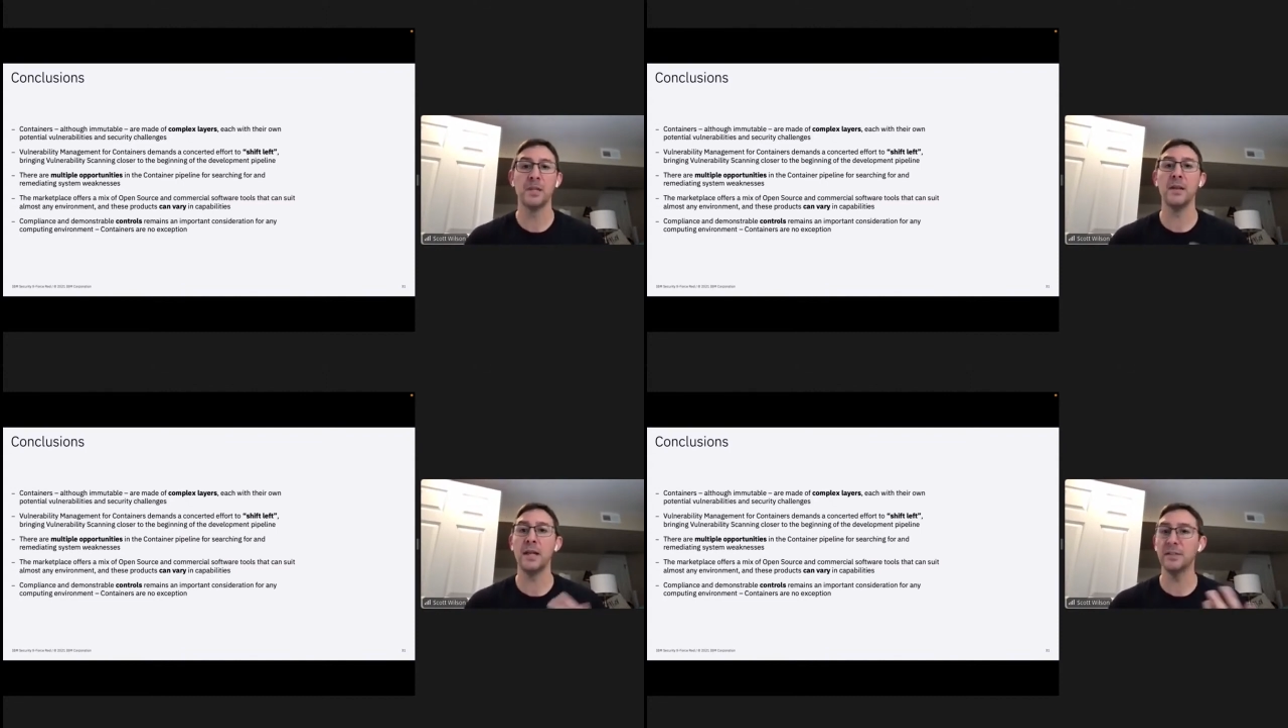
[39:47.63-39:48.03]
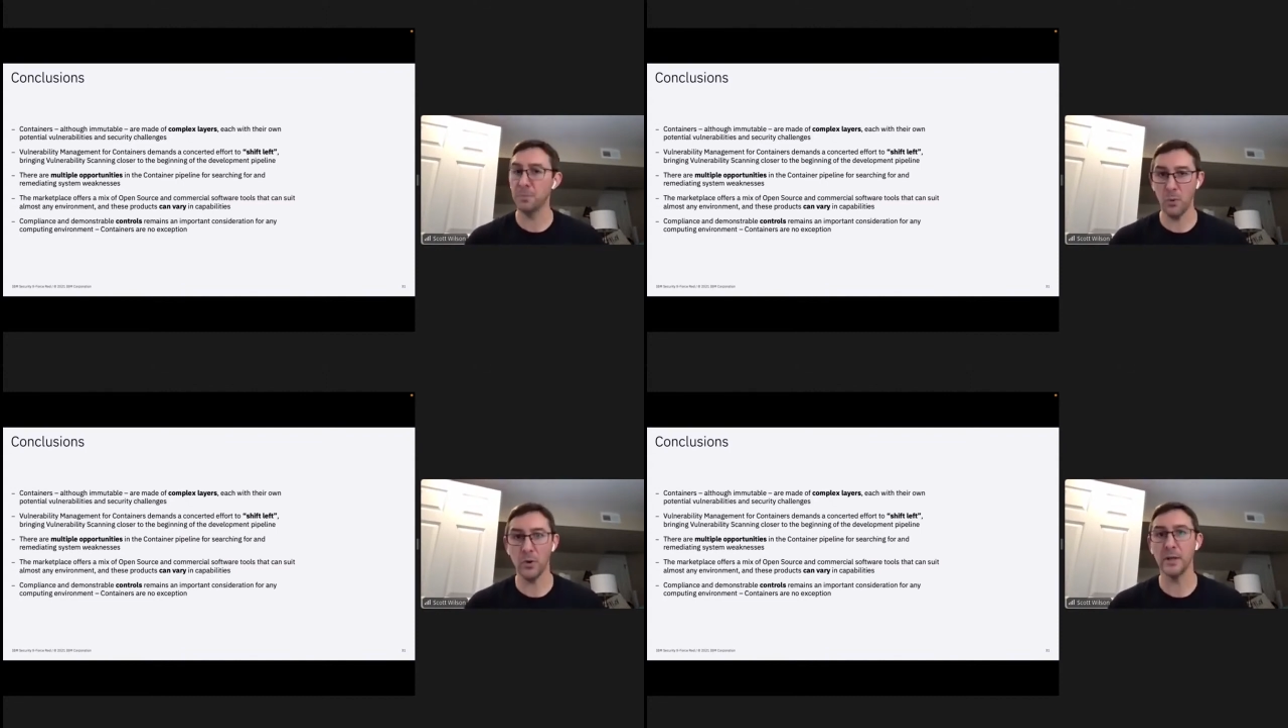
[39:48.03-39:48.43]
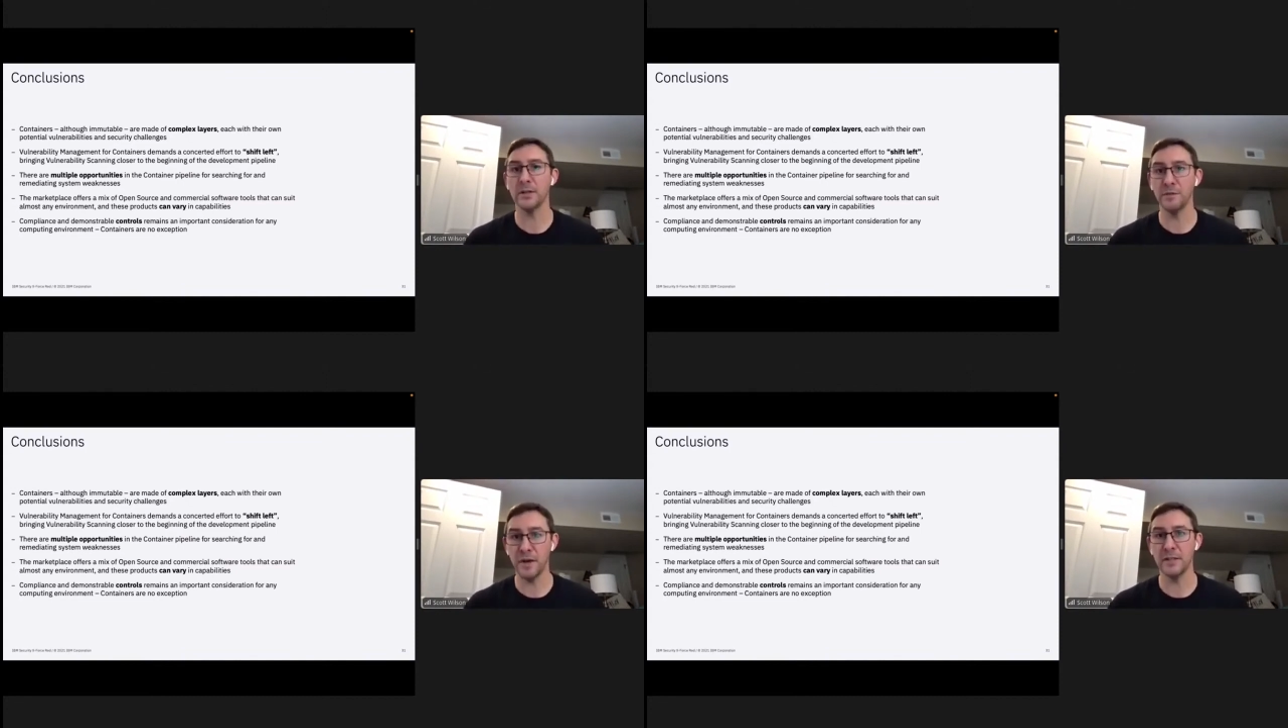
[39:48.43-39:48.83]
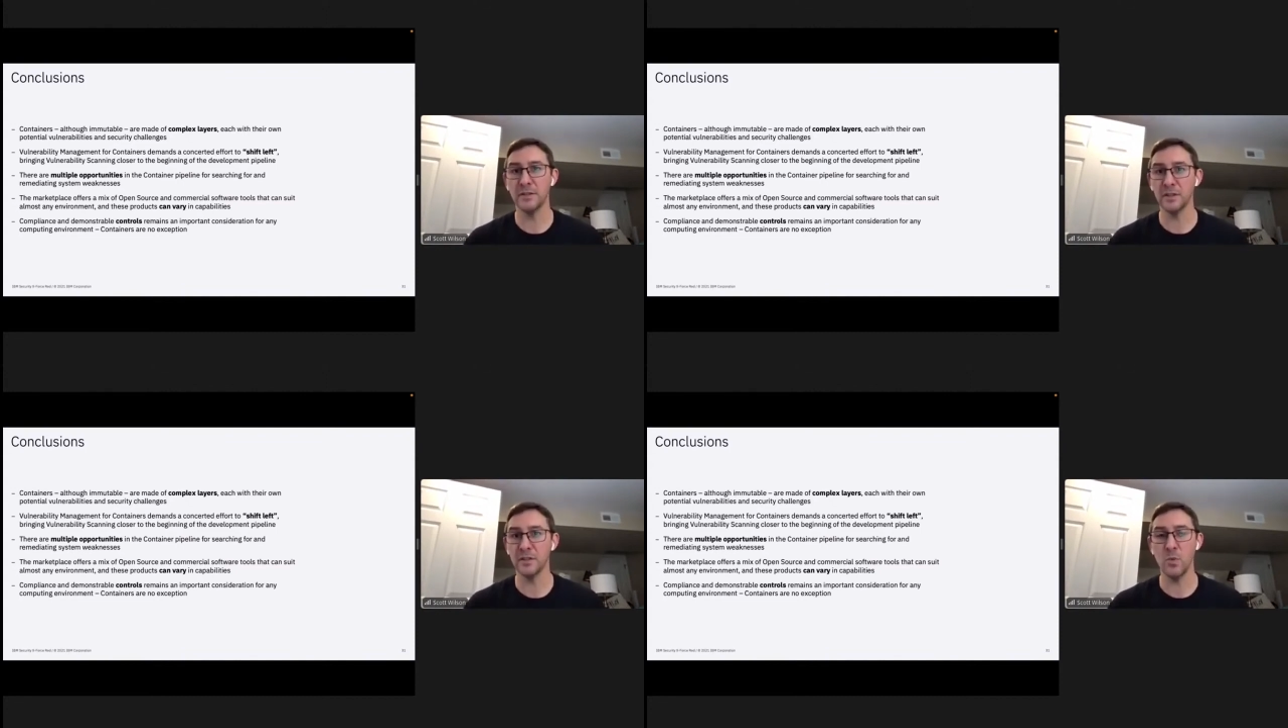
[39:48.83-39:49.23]
And that's important to find
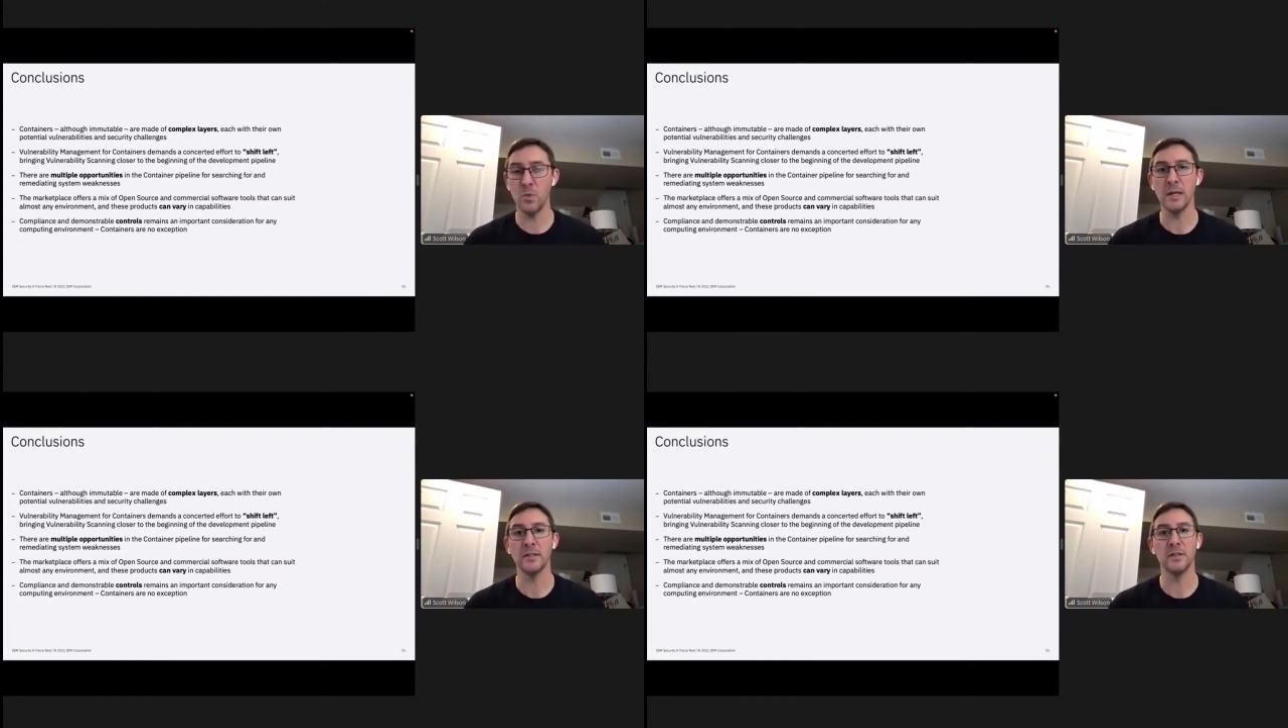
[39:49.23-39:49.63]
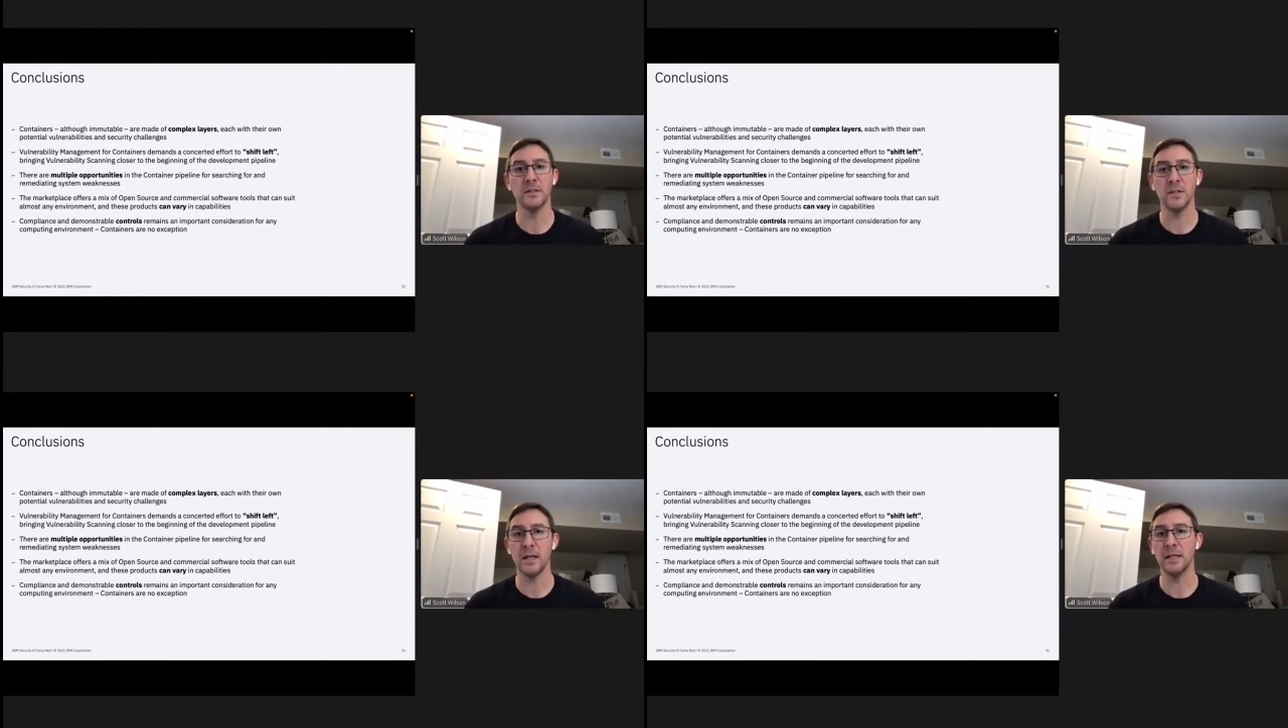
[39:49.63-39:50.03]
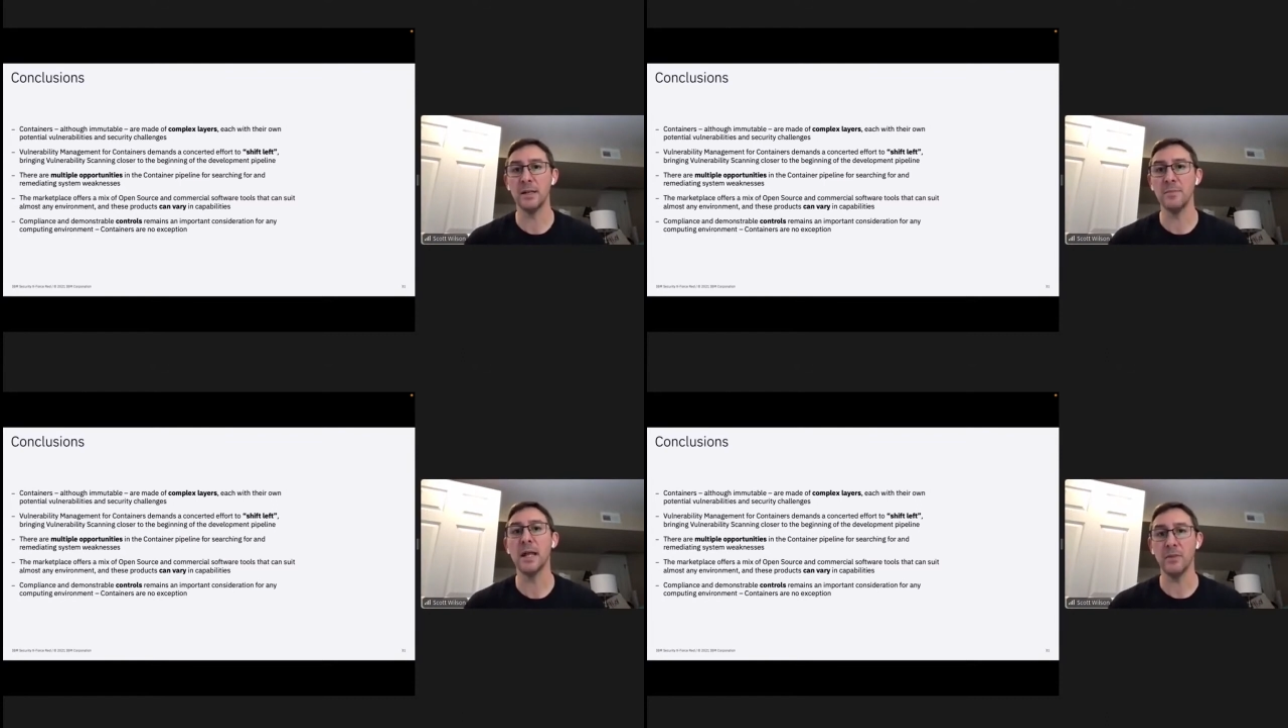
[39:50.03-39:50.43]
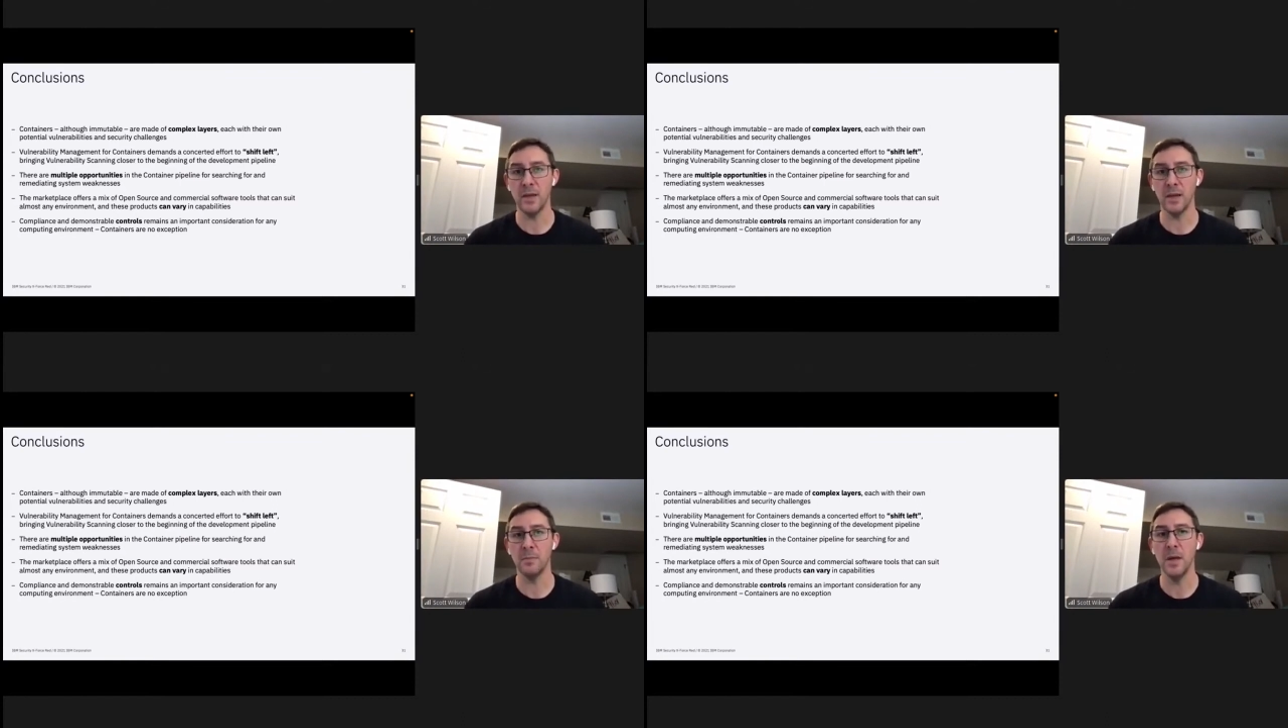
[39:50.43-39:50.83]
system weaknesses and eliminate
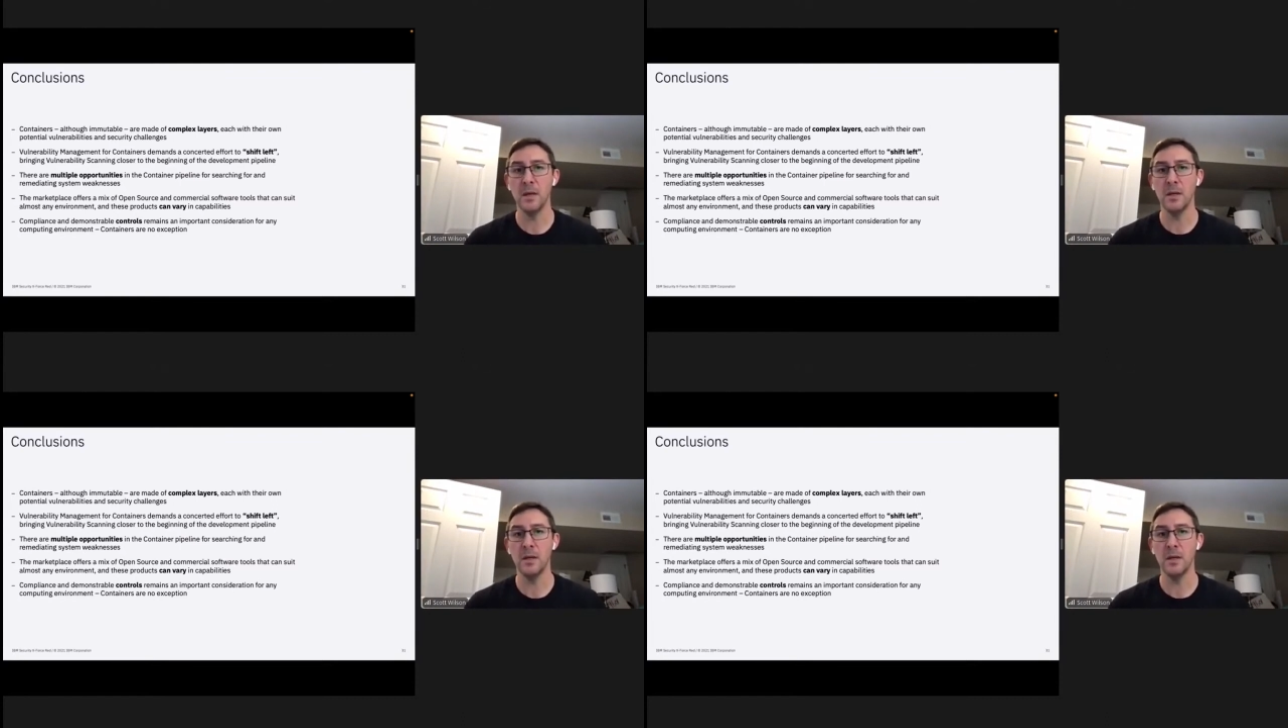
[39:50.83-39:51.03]
them